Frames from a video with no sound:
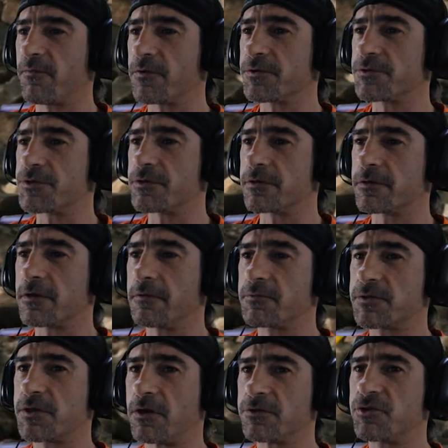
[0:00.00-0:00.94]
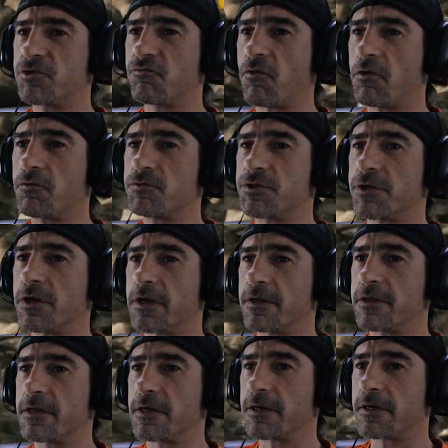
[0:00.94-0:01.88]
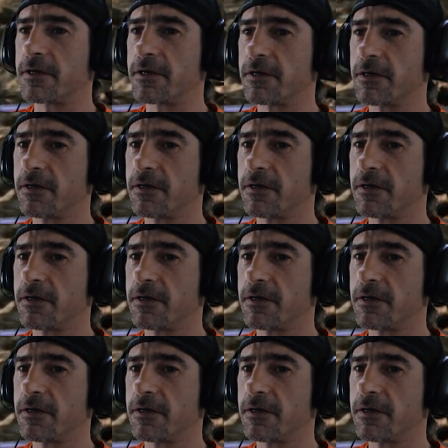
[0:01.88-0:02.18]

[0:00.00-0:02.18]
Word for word: version. It was called Trojan, I think.